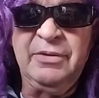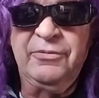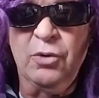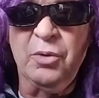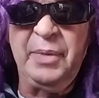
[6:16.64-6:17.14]

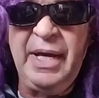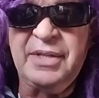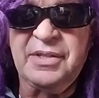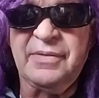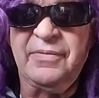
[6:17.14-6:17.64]
4
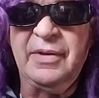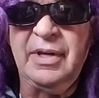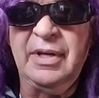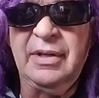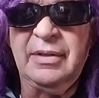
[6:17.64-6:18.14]
bags of
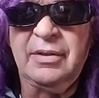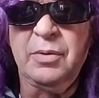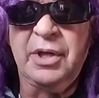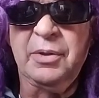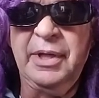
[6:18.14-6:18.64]

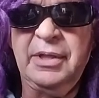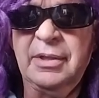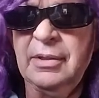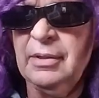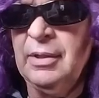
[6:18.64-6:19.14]
QUIKRETE,
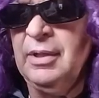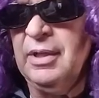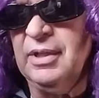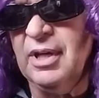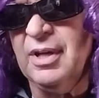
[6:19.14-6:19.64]

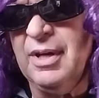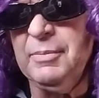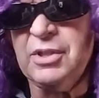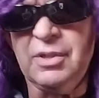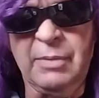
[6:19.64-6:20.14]
and I
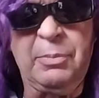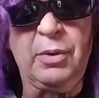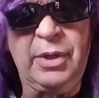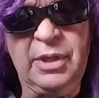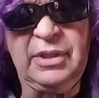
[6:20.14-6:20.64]
mixed them up
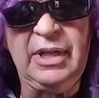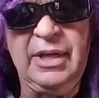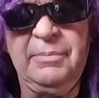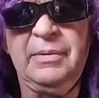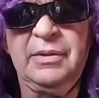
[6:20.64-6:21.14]
one at a
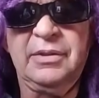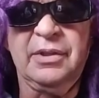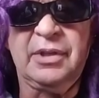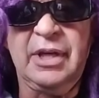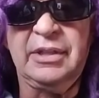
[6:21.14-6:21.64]
time
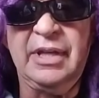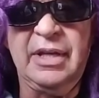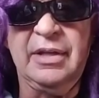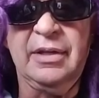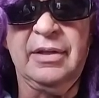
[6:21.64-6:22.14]
till I got
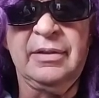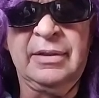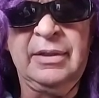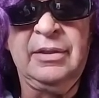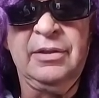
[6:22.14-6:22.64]
that
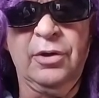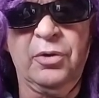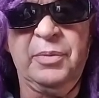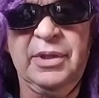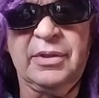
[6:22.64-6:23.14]

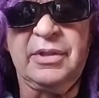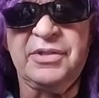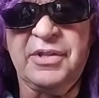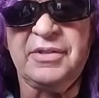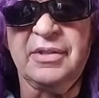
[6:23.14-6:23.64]
oatmeal
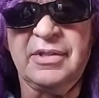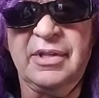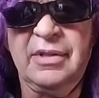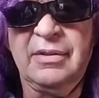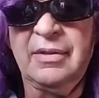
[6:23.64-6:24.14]
consistency,